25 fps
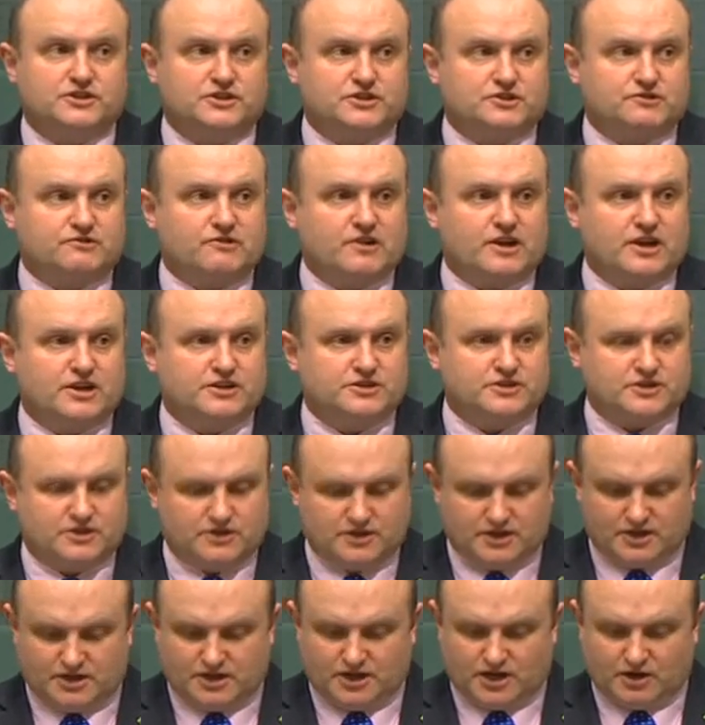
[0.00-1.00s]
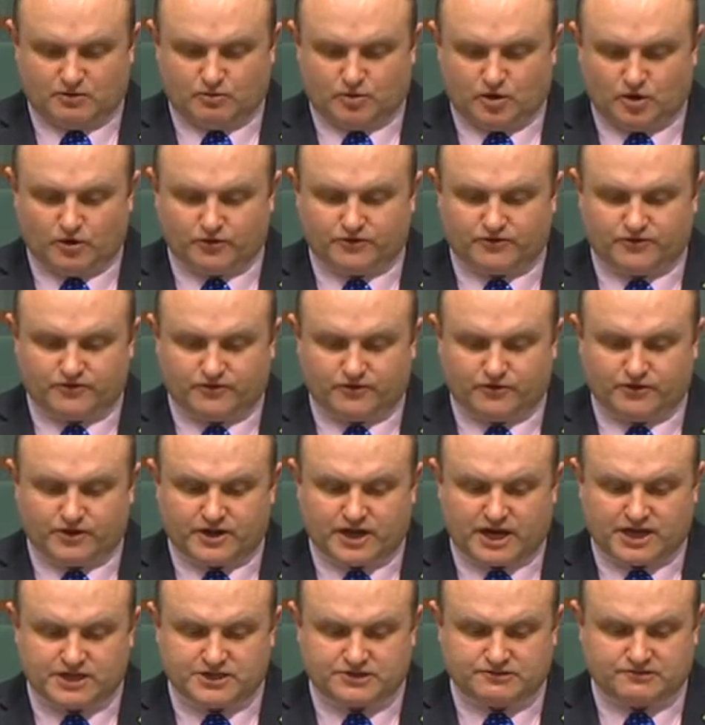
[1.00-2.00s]
Australia is a well-to-do
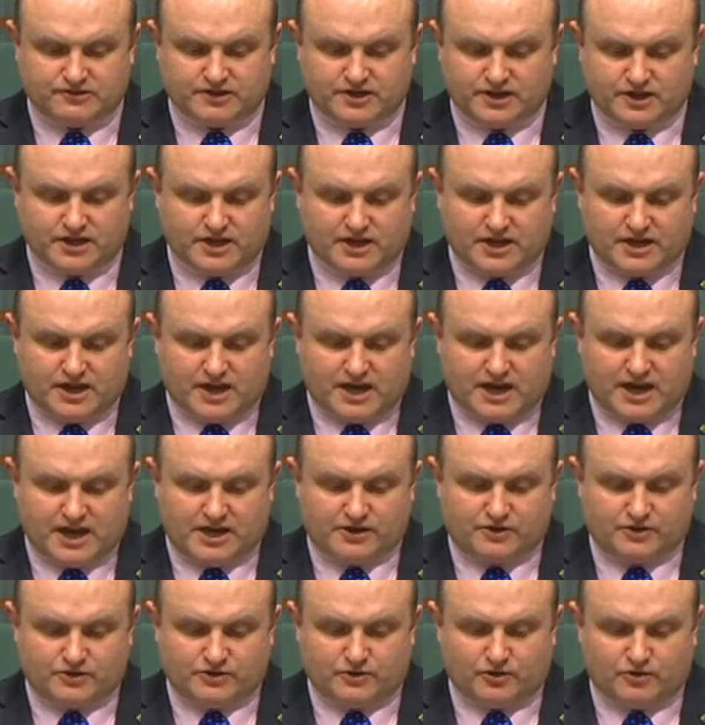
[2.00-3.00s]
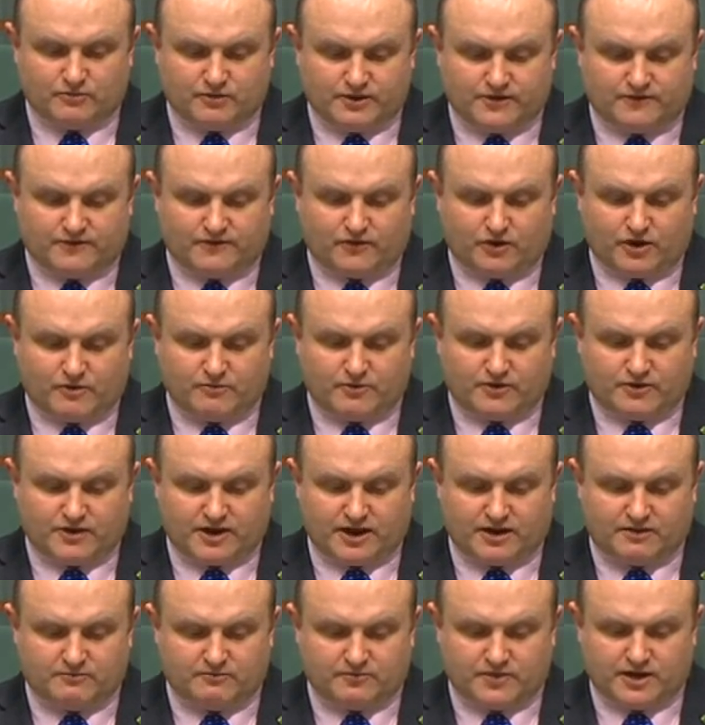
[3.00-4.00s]
country, and you normally find with
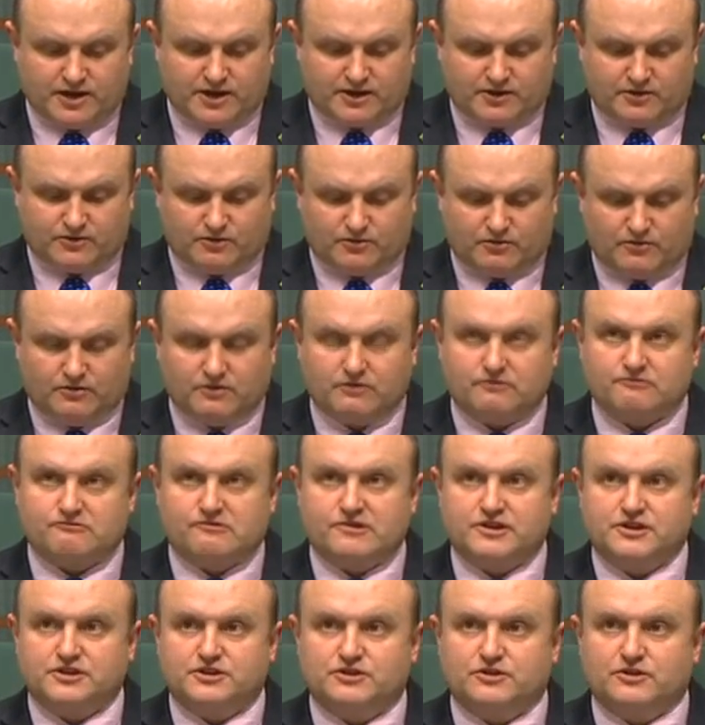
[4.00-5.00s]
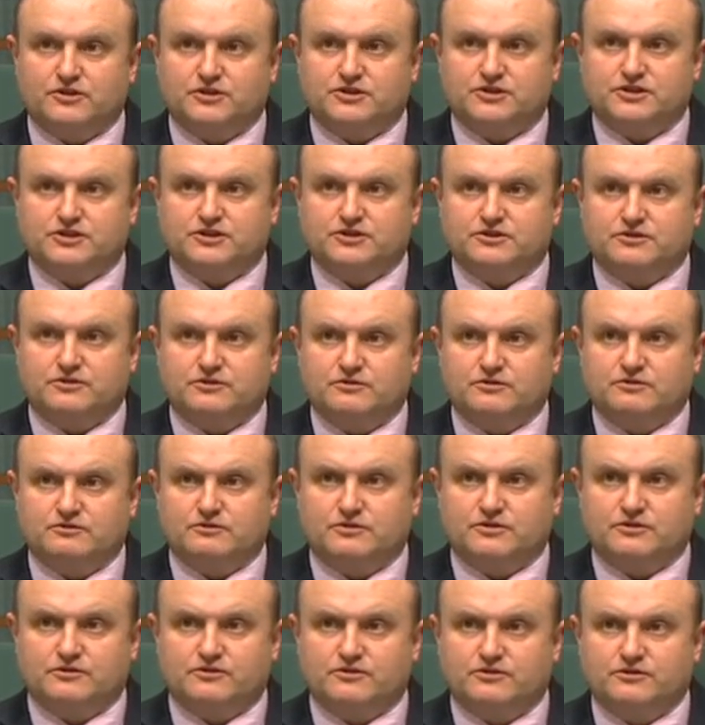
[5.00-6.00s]
our medical researchers
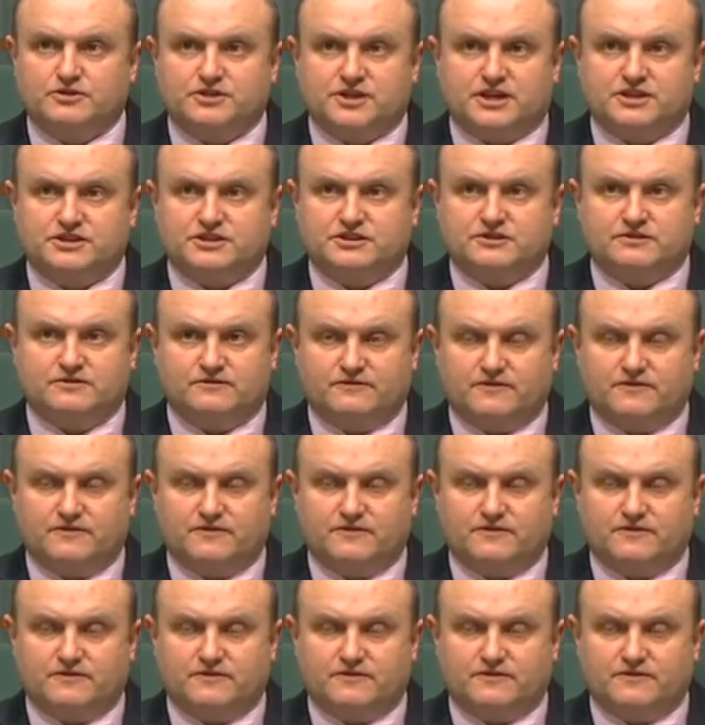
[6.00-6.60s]
who do such a